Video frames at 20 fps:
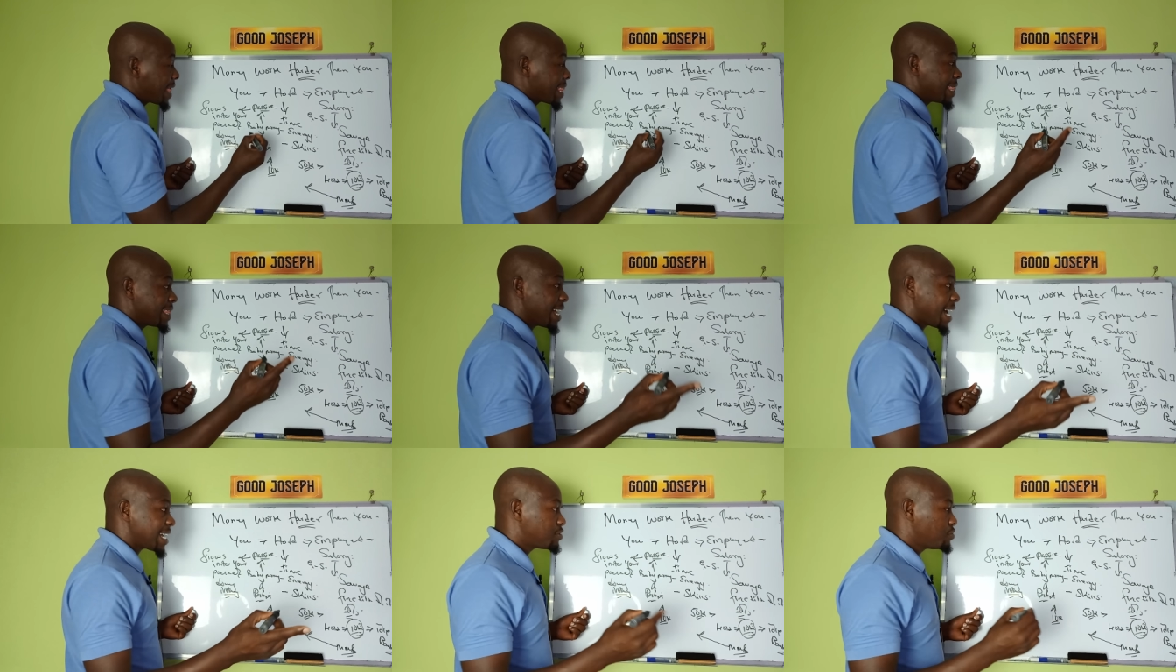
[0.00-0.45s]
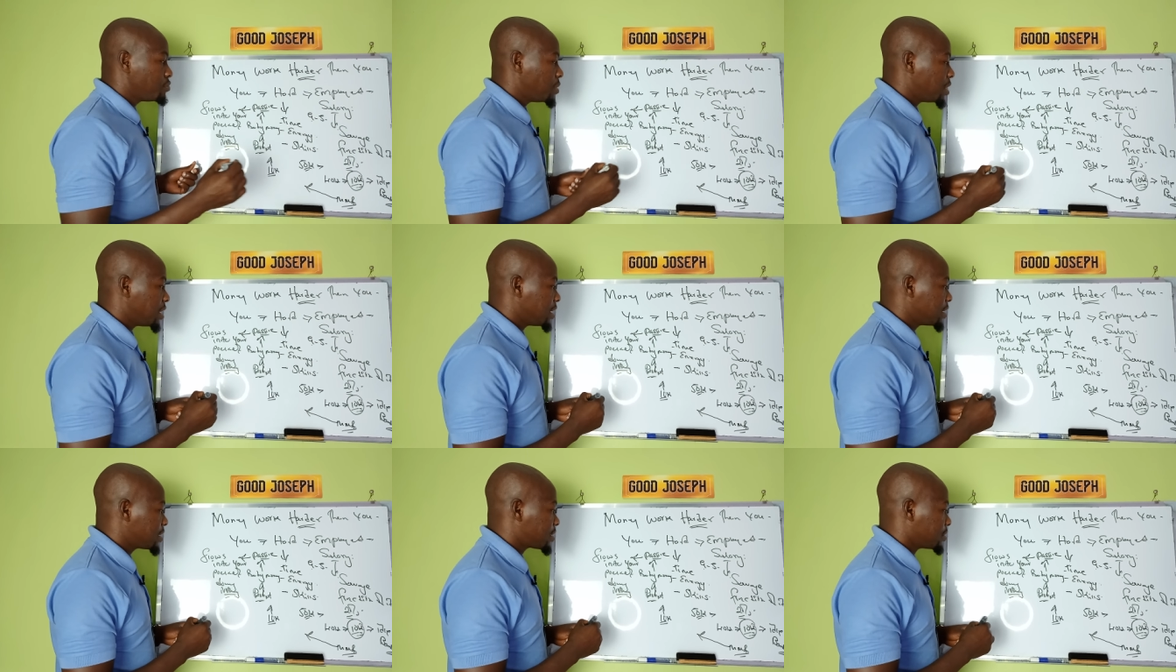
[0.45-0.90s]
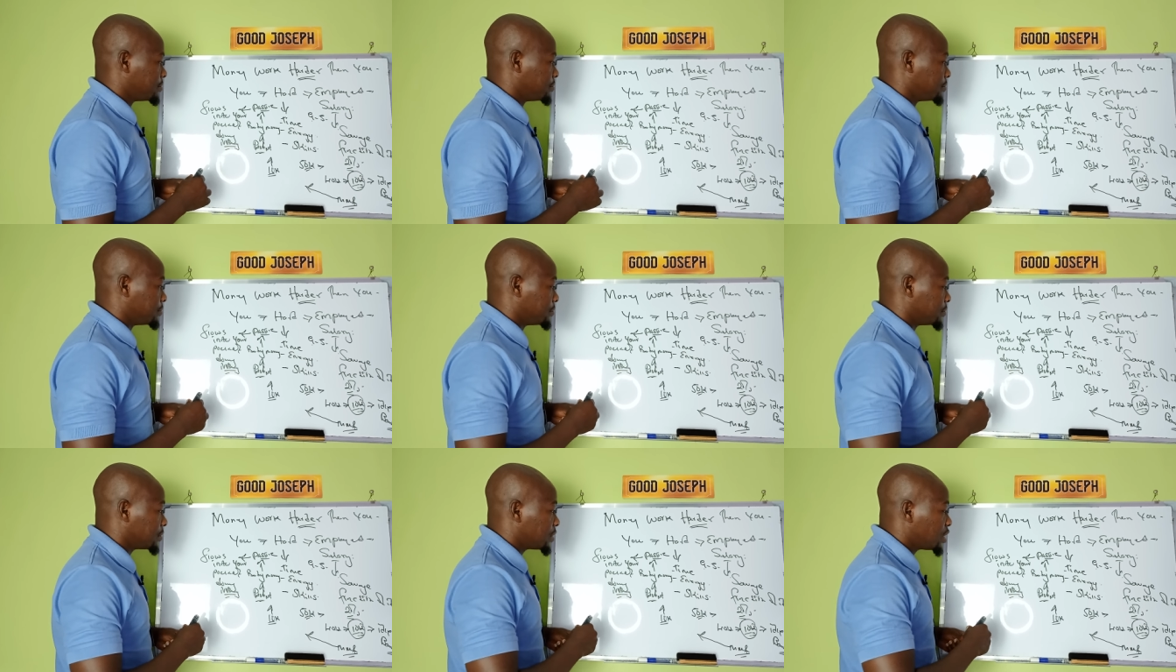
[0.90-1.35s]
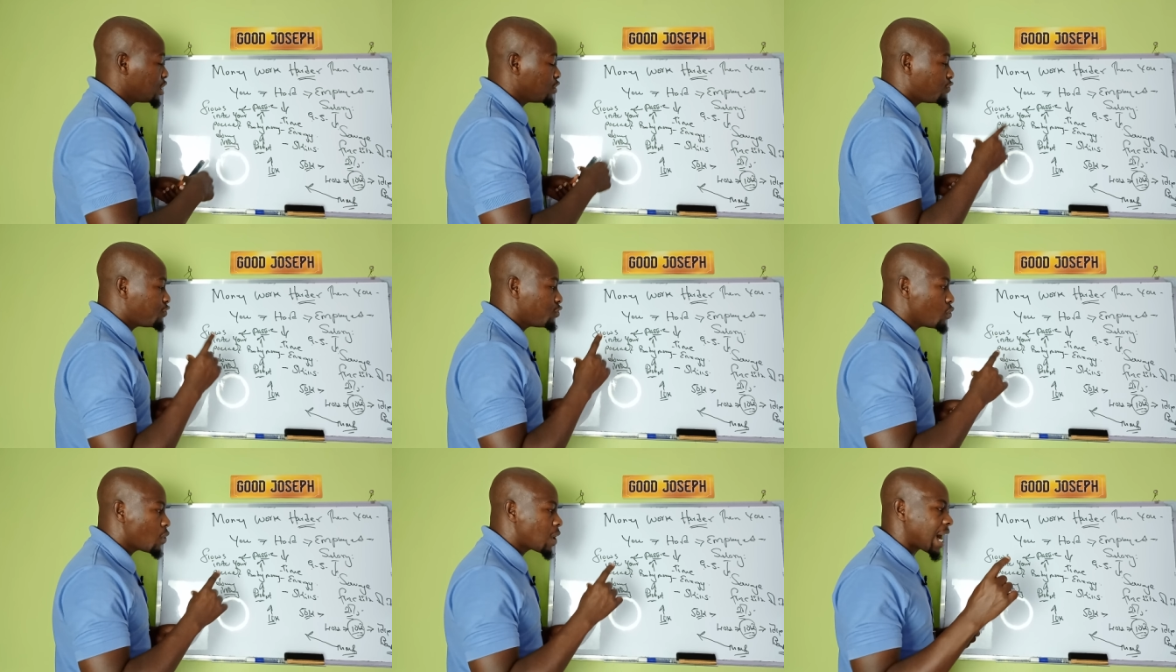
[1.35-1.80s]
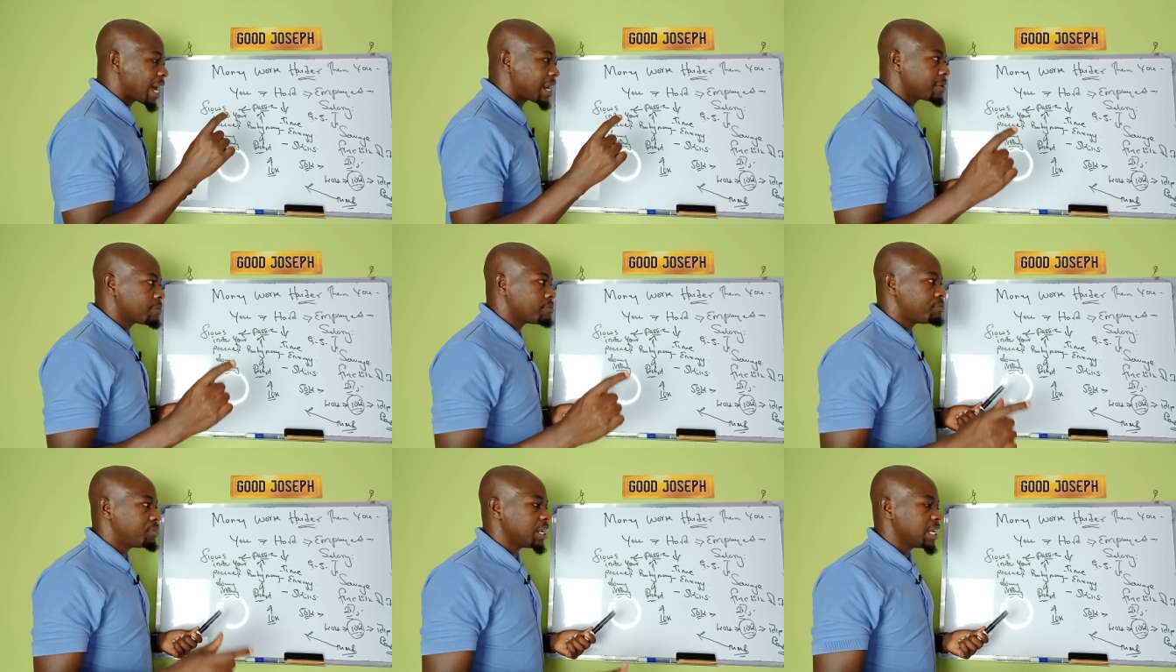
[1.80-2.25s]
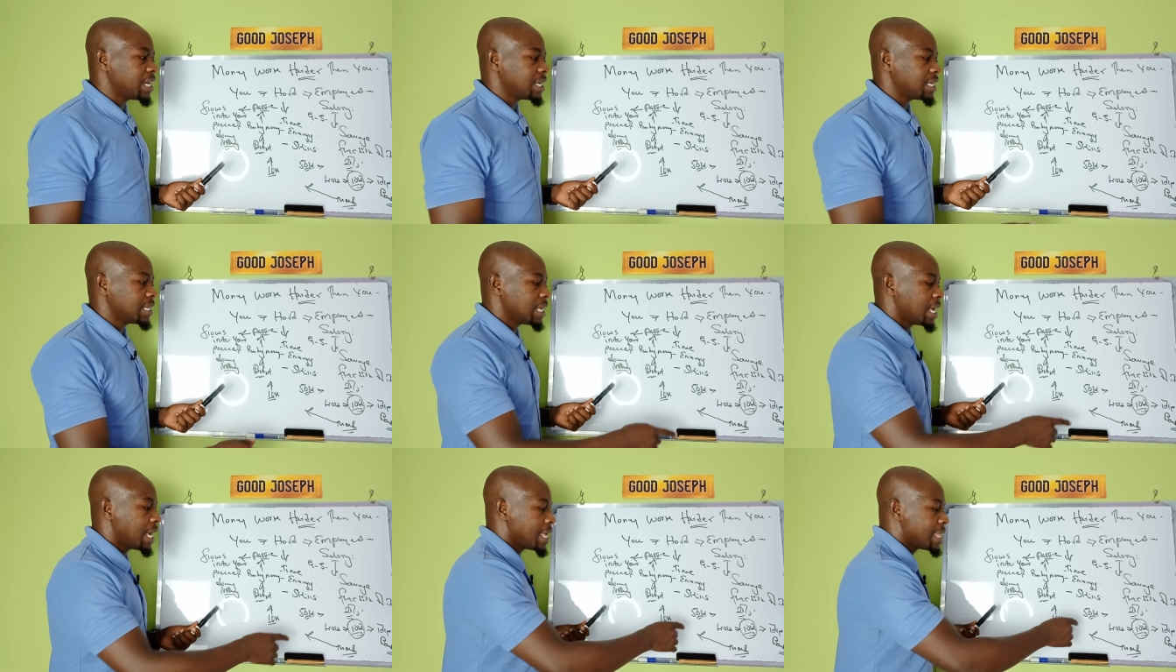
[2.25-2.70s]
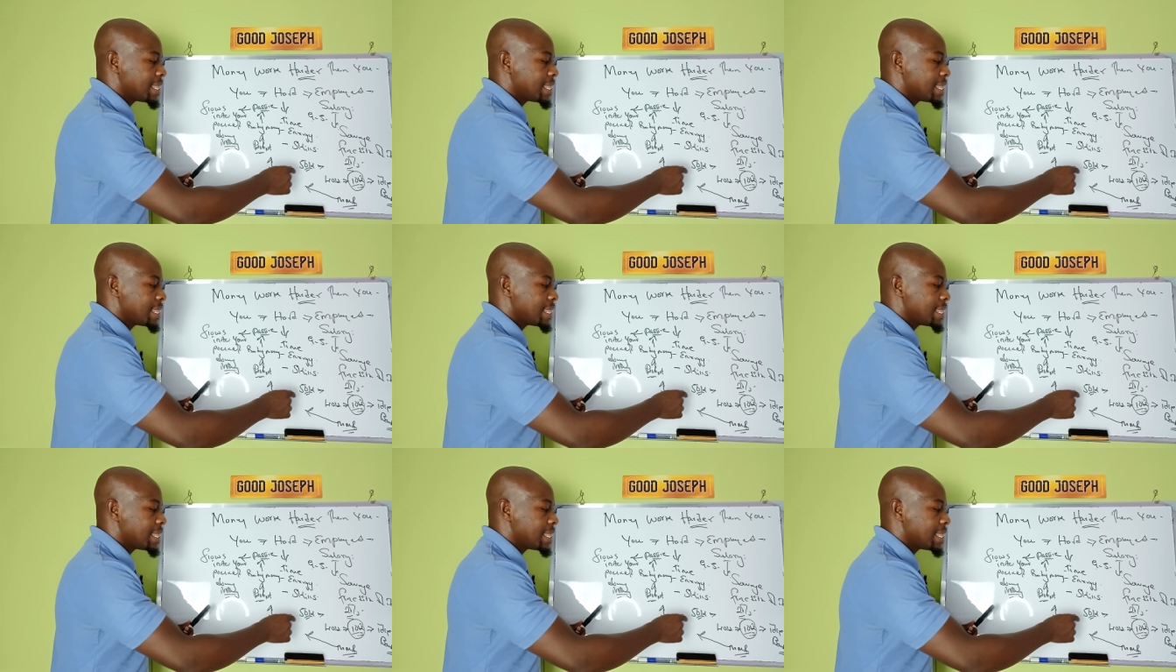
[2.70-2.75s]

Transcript: That means if you can bring